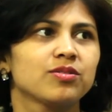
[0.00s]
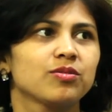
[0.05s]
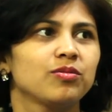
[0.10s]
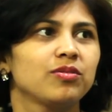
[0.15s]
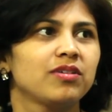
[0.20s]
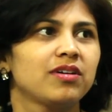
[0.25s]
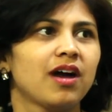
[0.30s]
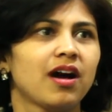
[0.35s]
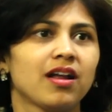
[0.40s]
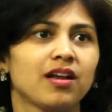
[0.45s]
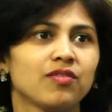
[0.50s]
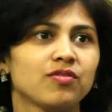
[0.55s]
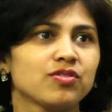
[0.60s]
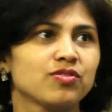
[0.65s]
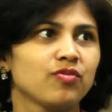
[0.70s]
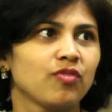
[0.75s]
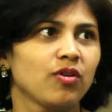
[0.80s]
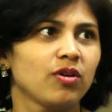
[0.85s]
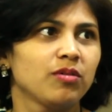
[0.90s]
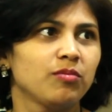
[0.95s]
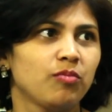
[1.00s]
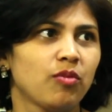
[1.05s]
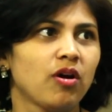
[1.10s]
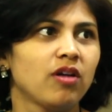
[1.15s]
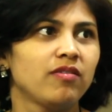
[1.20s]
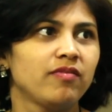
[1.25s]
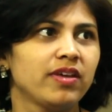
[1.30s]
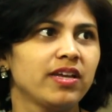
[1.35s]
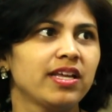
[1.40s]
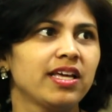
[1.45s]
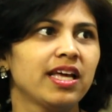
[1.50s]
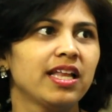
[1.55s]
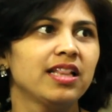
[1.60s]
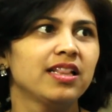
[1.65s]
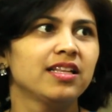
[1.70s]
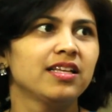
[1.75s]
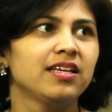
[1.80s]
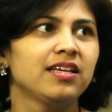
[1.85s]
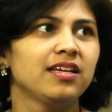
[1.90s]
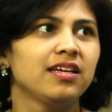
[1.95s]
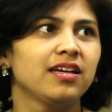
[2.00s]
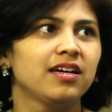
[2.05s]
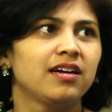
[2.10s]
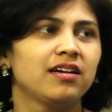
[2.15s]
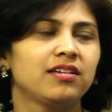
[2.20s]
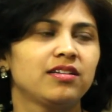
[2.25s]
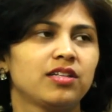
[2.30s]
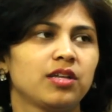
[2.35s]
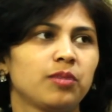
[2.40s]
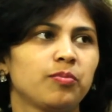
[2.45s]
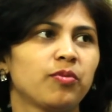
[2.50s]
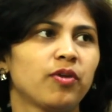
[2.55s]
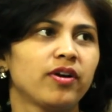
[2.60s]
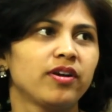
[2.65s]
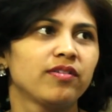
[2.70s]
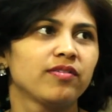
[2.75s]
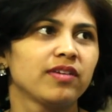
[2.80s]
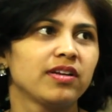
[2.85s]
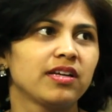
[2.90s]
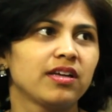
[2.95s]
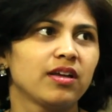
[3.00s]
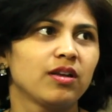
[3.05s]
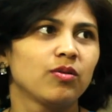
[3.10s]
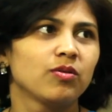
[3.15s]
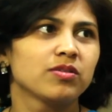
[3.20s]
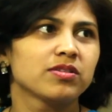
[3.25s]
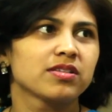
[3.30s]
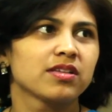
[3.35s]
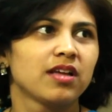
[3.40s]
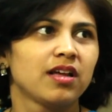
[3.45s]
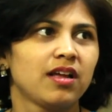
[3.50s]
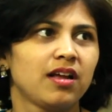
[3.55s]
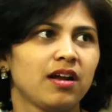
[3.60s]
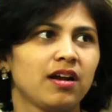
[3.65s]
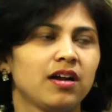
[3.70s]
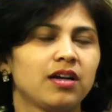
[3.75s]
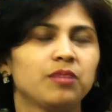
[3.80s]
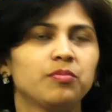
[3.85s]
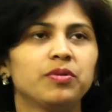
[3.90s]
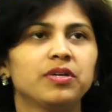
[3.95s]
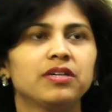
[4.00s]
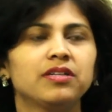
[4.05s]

So Ghana was born very healthy at 3.1 kilos at